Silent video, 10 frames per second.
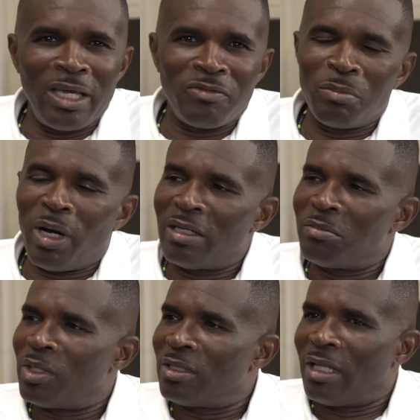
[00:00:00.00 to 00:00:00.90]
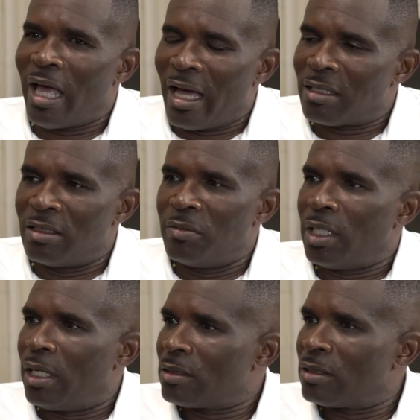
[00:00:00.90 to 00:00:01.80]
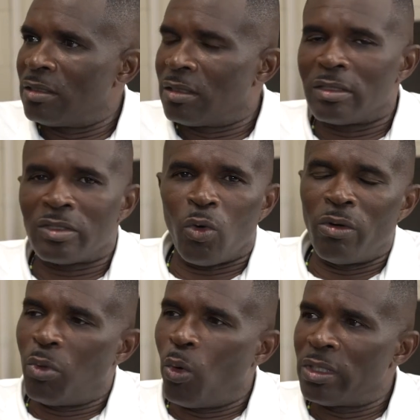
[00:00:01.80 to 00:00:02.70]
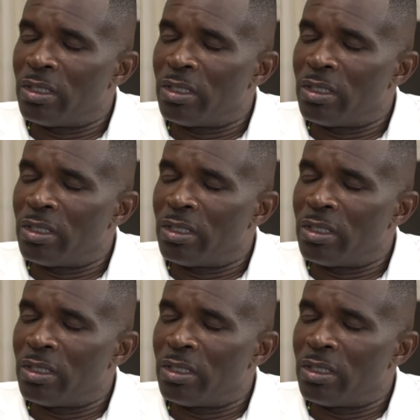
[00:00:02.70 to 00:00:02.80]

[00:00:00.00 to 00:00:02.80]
everybody, but academic excellence is so important.